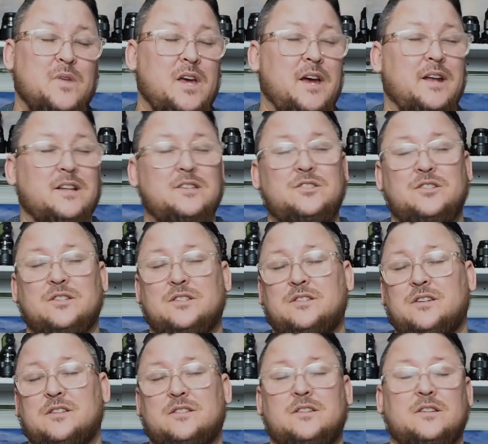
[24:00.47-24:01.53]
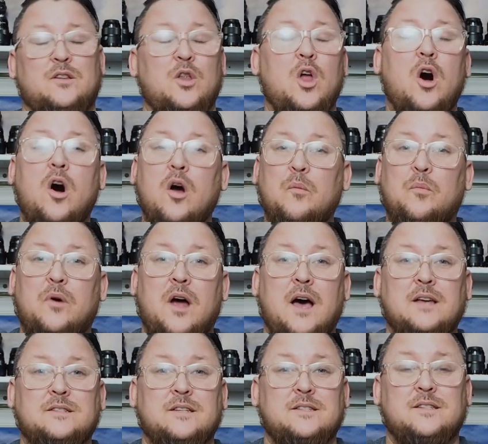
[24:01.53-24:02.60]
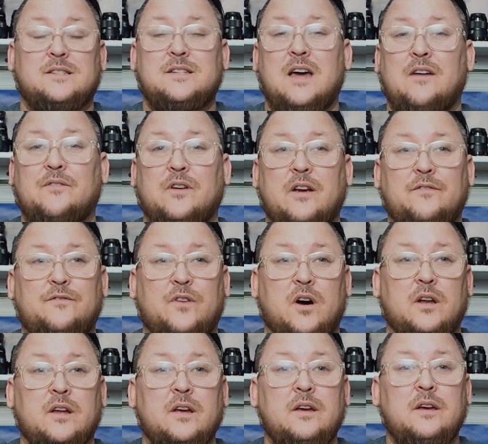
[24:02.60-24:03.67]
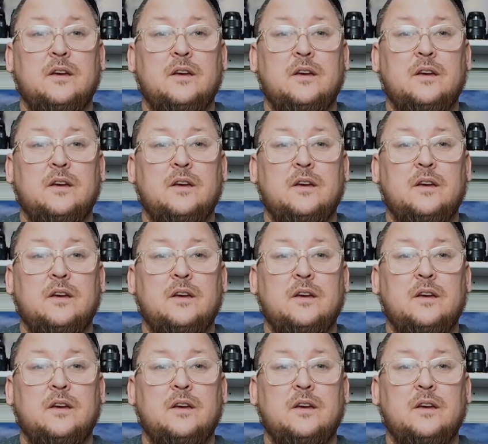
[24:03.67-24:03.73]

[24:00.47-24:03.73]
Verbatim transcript: And it's a long process. It's not very fun.